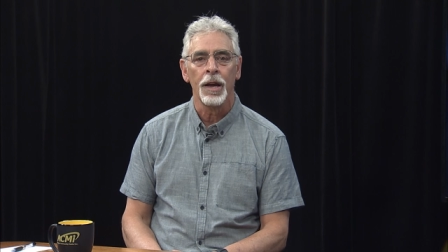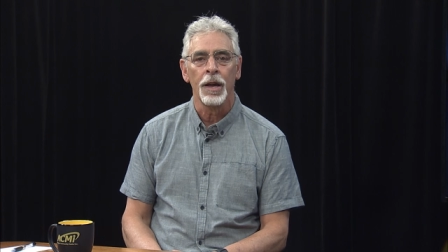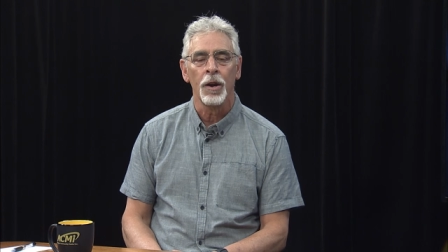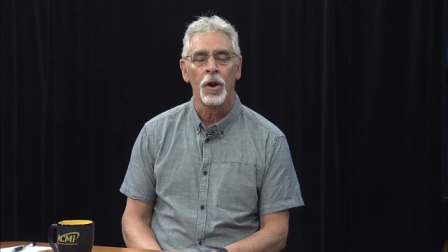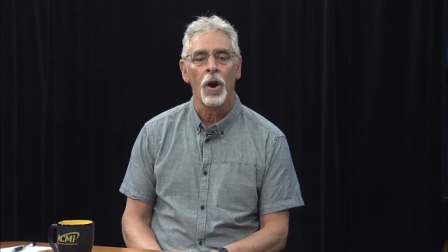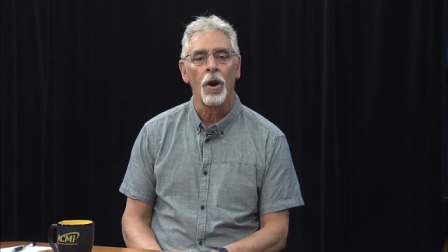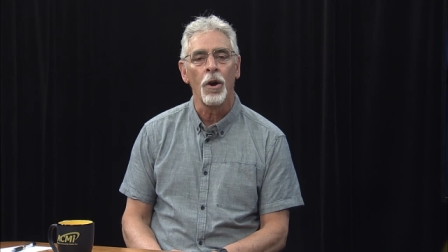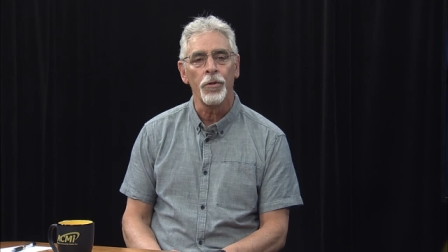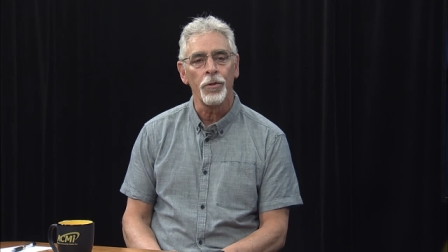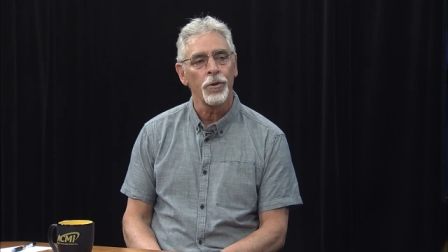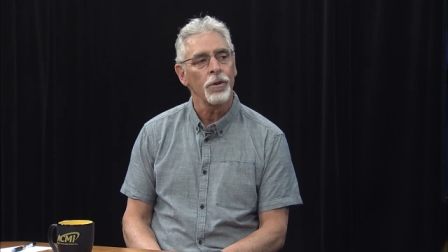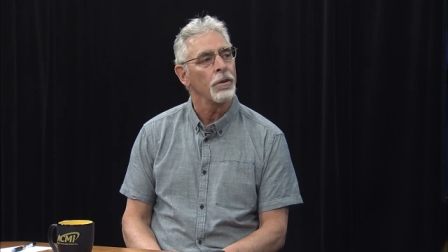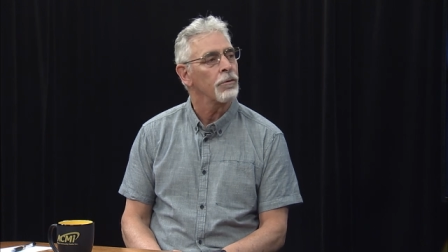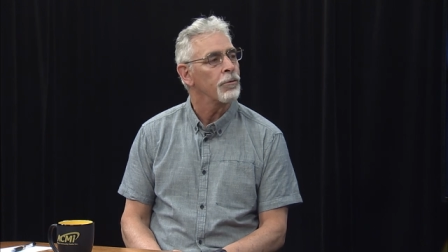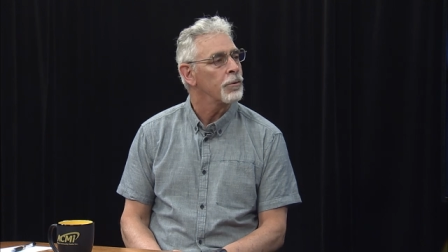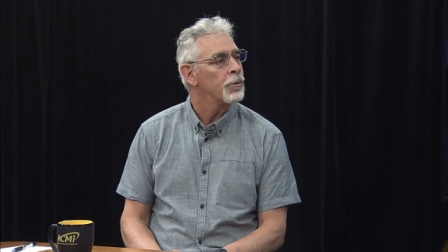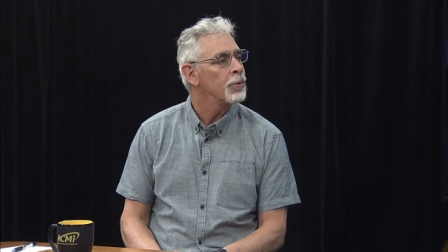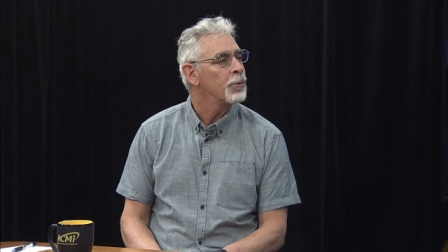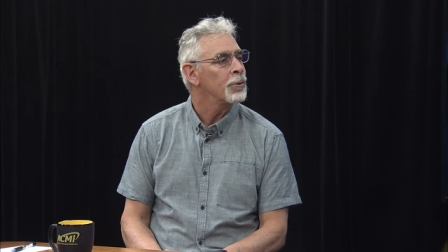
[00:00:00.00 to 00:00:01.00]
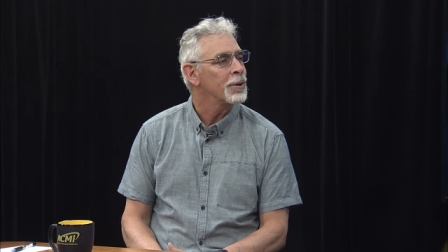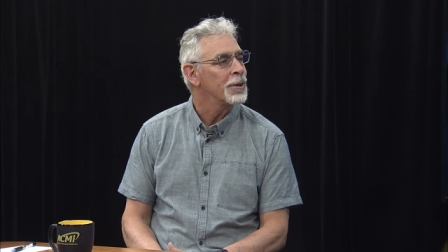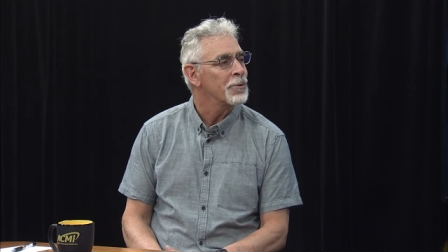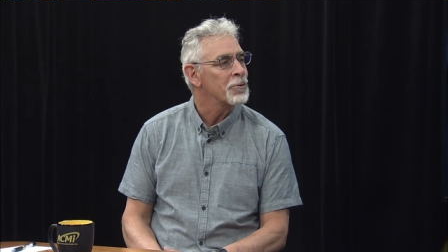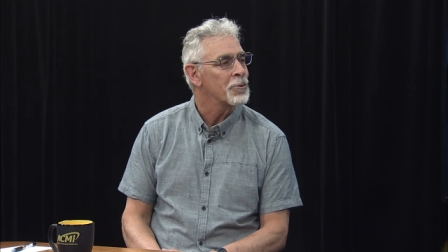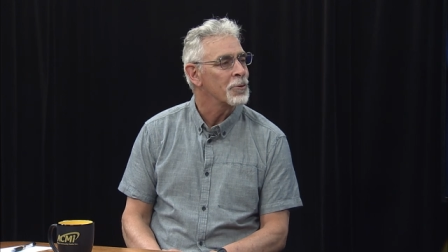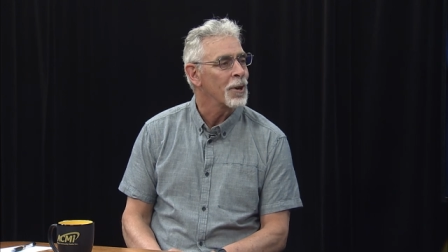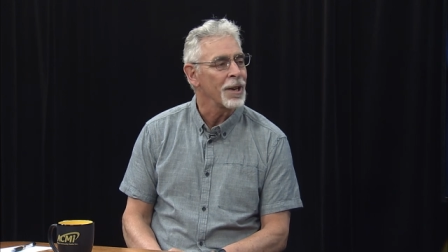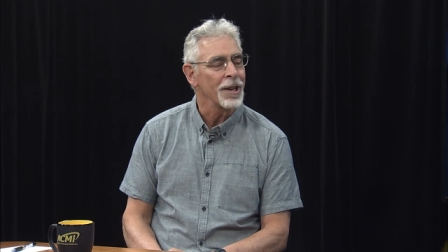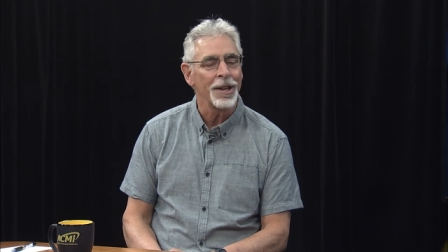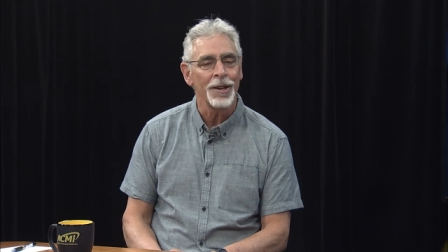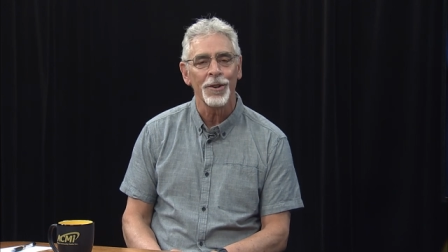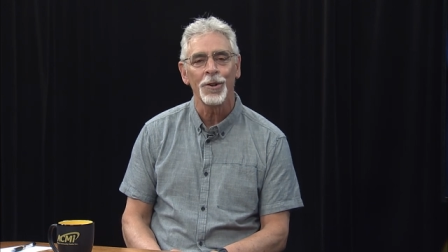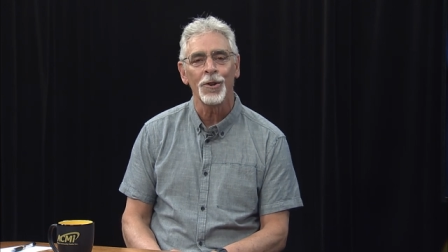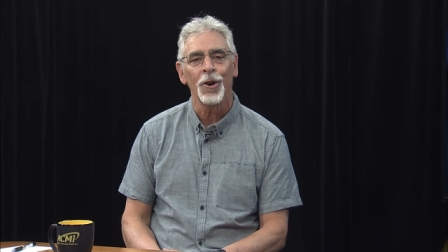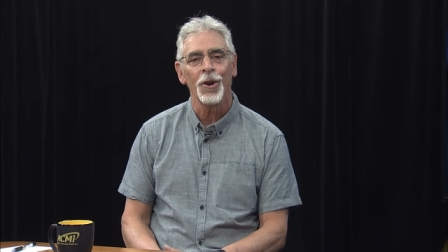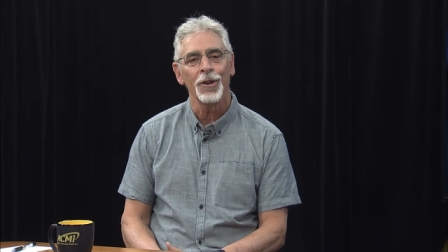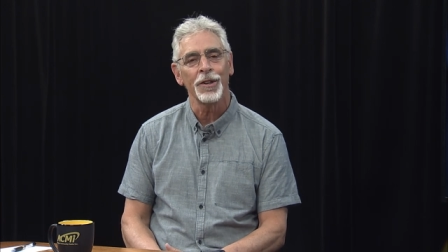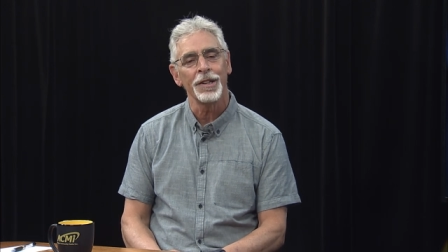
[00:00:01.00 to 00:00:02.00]
an author who lives right here
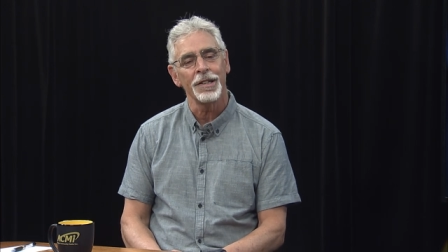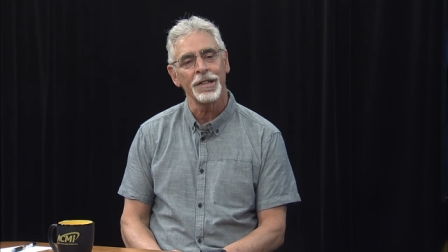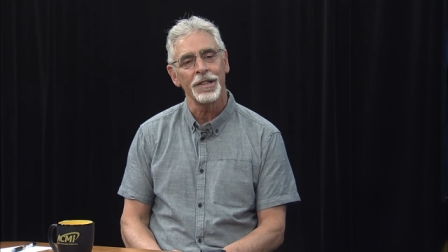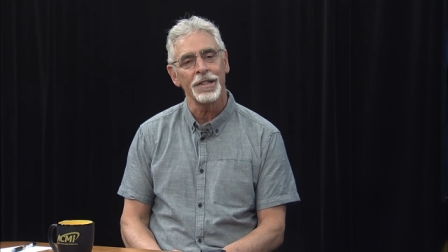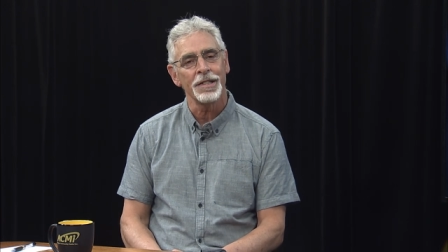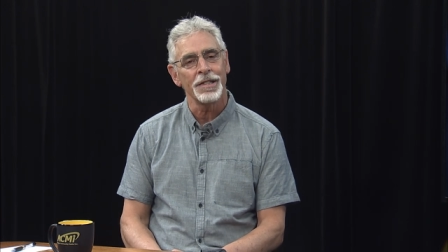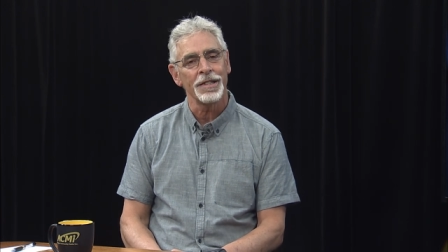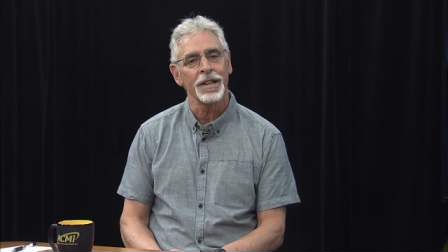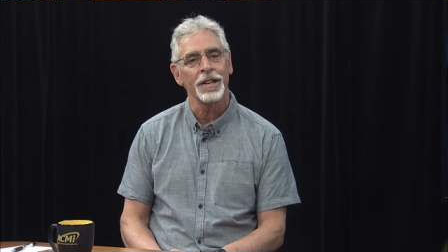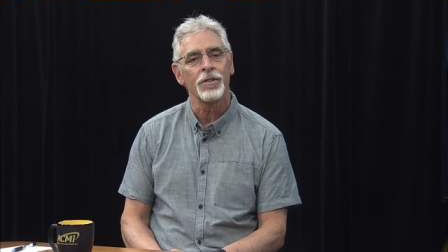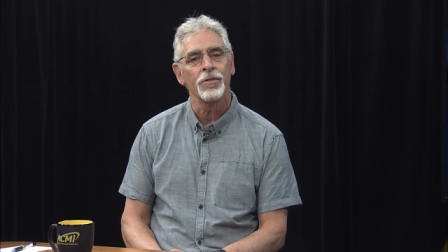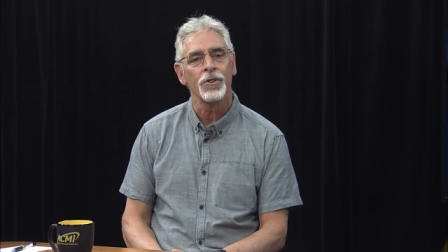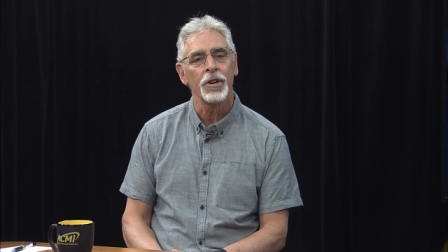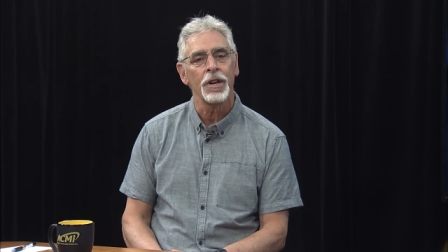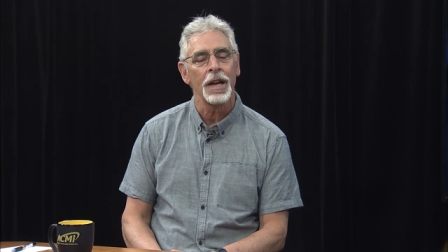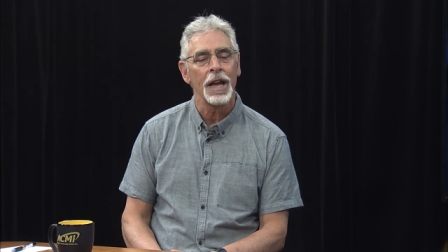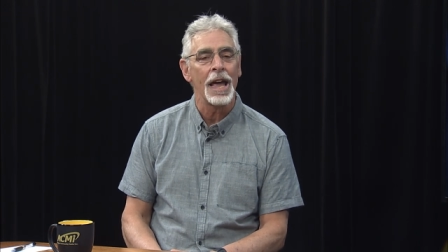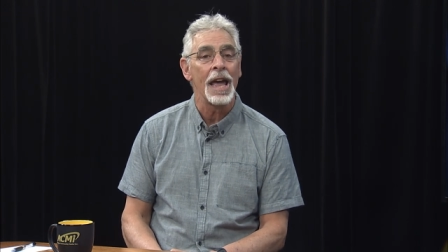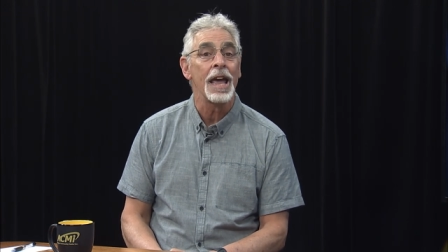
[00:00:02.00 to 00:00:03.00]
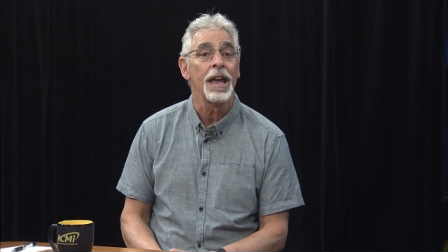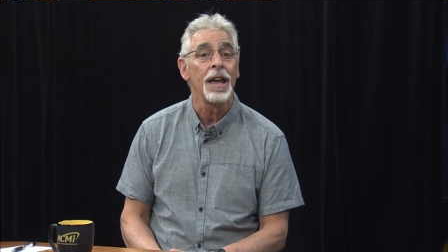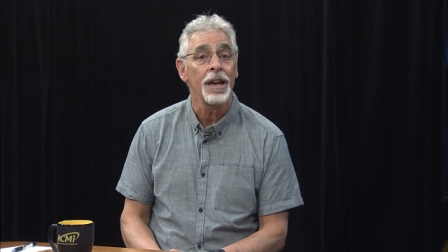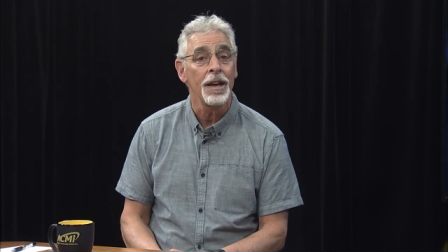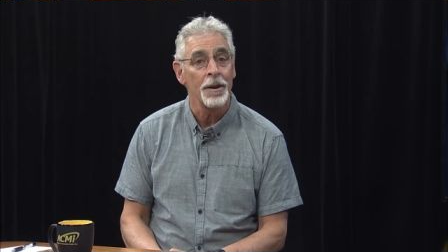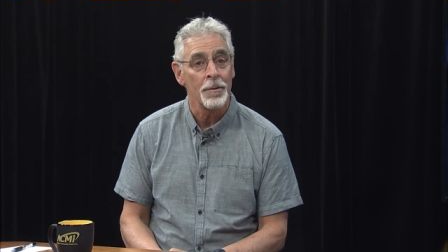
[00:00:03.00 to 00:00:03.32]
in Arlington, Sandra A.